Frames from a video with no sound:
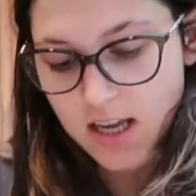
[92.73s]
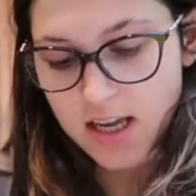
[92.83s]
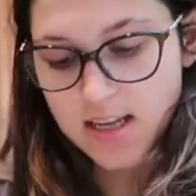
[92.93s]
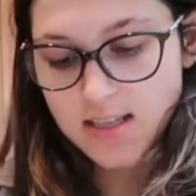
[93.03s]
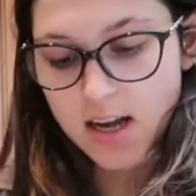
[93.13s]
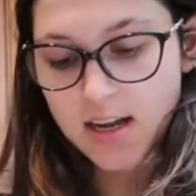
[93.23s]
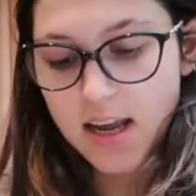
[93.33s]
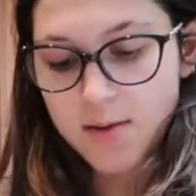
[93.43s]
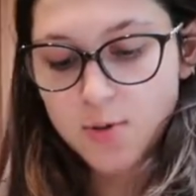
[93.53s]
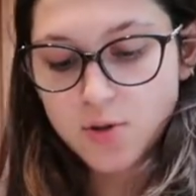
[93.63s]
is
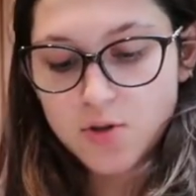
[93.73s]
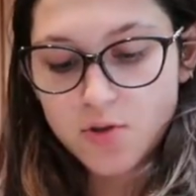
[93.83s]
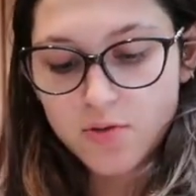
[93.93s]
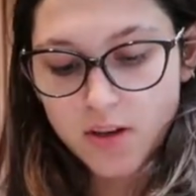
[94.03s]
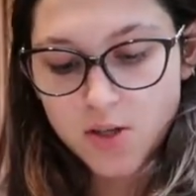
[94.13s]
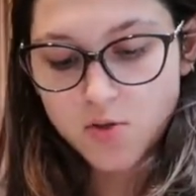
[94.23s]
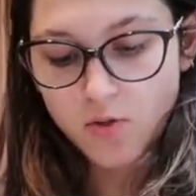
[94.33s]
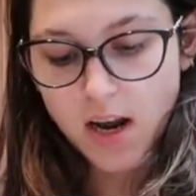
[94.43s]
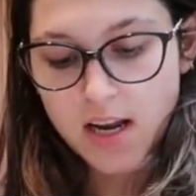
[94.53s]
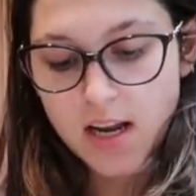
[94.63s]
unable to finish
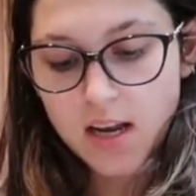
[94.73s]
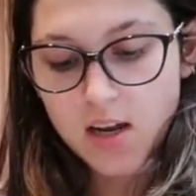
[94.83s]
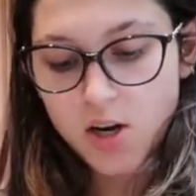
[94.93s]
writing